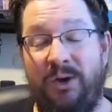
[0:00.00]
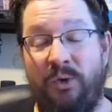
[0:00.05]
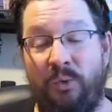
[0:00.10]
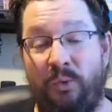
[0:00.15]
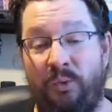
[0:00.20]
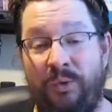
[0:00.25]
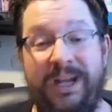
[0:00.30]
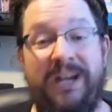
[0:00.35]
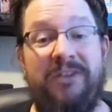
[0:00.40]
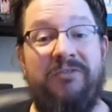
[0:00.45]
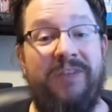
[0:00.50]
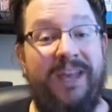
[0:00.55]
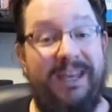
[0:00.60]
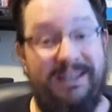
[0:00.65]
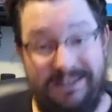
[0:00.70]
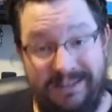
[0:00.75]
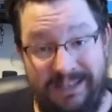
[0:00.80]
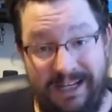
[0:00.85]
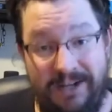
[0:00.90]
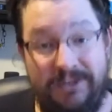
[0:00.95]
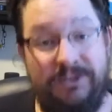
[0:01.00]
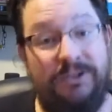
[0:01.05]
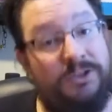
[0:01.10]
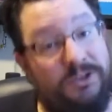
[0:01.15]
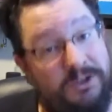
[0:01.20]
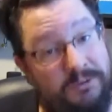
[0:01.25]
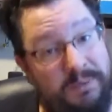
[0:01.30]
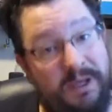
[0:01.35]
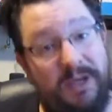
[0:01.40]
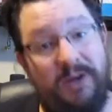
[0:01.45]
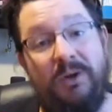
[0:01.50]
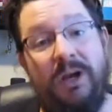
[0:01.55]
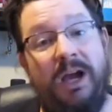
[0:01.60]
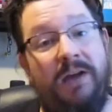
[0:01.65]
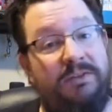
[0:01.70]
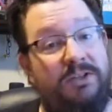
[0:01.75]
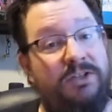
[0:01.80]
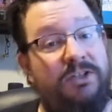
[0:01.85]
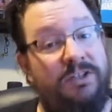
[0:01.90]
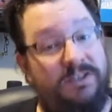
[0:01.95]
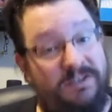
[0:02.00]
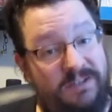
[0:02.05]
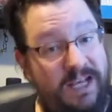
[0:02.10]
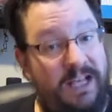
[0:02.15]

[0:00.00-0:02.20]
reinvest there, so you're better off to just